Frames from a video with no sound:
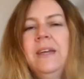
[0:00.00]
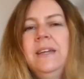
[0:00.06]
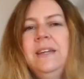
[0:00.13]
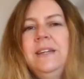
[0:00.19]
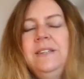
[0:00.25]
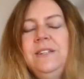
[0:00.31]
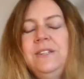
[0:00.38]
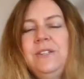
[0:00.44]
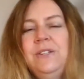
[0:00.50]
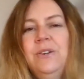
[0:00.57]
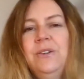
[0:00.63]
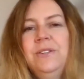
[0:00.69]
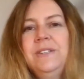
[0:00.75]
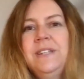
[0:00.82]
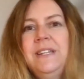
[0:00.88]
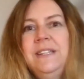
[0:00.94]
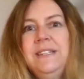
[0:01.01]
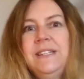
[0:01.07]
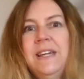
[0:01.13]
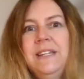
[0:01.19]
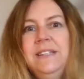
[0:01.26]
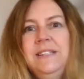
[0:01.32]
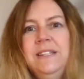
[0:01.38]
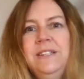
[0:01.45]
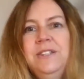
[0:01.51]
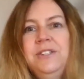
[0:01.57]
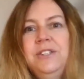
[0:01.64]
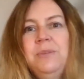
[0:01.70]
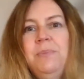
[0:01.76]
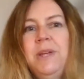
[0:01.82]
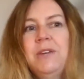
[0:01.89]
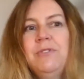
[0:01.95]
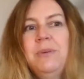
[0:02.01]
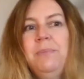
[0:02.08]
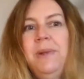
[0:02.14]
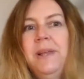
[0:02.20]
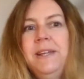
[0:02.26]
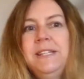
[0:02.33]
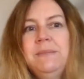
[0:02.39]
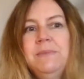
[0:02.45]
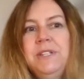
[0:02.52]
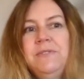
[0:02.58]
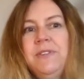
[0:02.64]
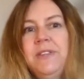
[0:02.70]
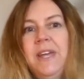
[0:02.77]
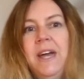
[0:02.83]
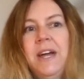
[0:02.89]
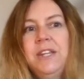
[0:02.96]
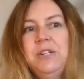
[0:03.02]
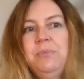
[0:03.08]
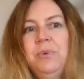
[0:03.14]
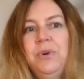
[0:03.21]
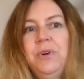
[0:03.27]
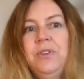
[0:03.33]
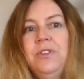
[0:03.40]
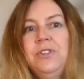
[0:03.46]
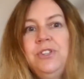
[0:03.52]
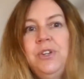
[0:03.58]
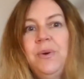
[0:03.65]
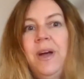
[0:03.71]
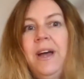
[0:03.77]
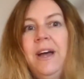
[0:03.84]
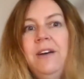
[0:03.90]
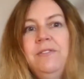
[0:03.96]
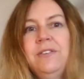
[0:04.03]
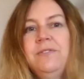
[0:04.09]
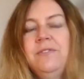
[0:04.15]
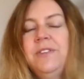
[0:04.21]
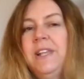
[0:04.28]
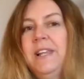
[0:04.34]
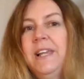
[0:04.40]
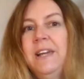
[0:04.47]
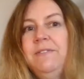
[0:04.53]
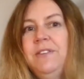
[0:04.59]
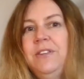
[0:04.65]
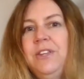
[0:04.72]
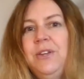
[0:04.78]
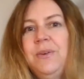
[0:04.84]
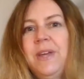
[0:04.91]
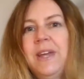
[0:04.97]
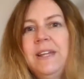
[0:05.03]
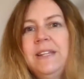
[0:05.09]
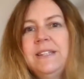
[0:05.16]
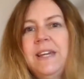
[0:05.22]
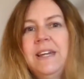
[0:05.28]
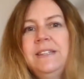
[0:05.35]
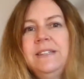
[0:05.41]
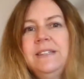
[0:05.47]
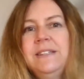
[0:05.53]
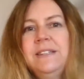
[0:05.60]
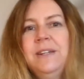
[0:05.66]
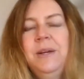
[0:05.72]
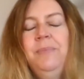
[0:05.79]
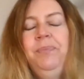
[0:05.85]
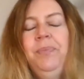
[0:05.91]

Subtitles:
It is not intended to be a replacement for the handbook that you have for the Life in the UK test.